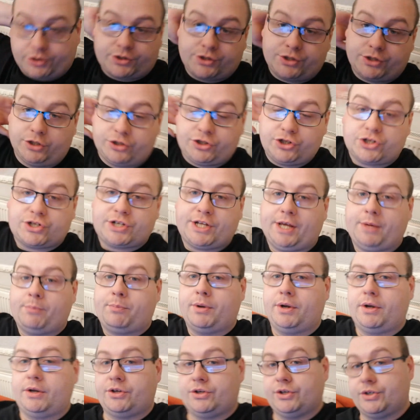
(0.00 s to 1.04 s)
So just check
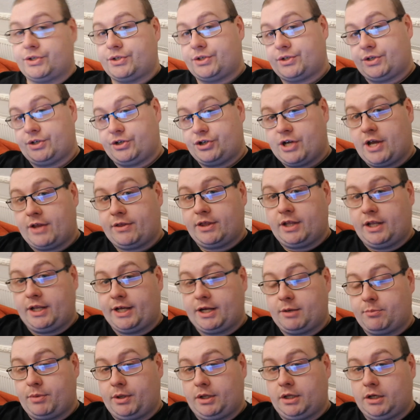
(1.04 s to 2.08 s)
the
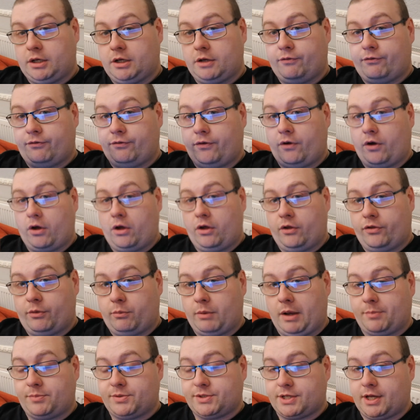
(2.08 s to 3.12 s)
link below for the
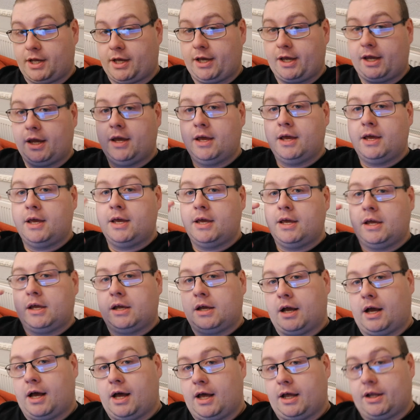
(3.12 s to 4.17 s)
website,
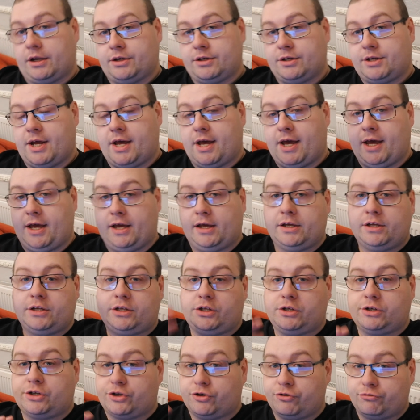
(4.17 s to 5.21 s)
and
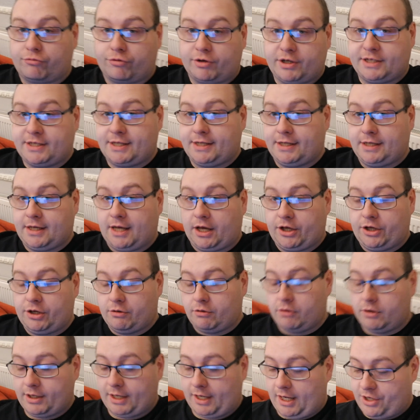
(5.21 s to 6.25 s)
you can read it at your
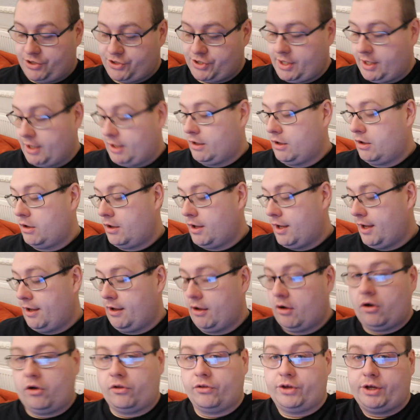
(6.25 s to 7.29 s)
own leisure,
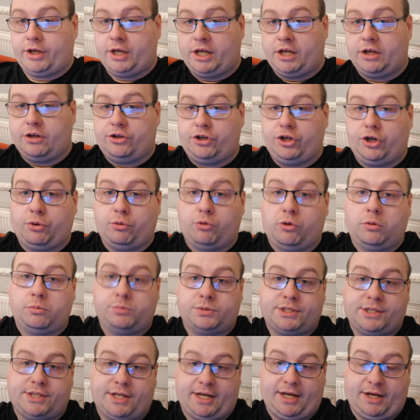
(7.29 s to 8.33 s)
all the new
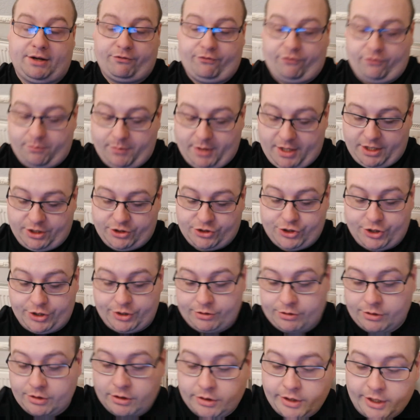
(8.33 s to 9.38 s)
up-to-date
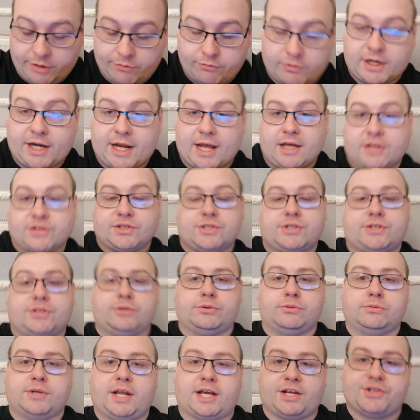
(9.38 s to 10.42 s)
information in regards
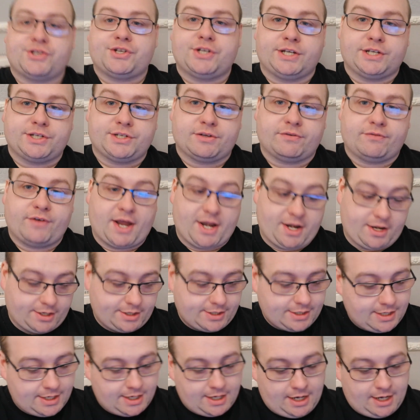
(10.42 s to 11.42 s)
to next year's event.